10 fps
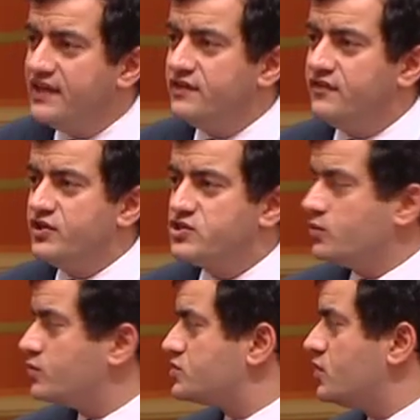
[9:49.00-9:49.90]

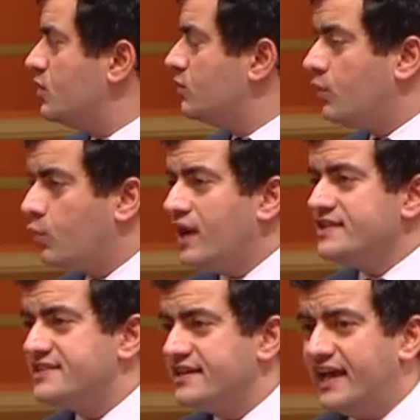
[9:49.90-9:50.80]
individuals will
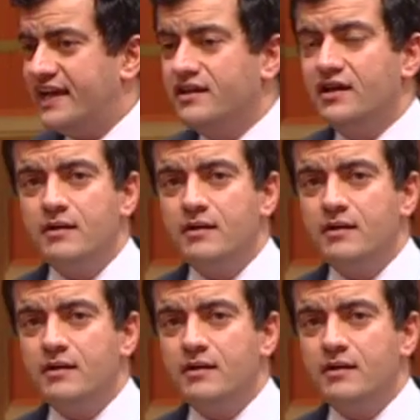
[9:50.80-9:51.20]
once again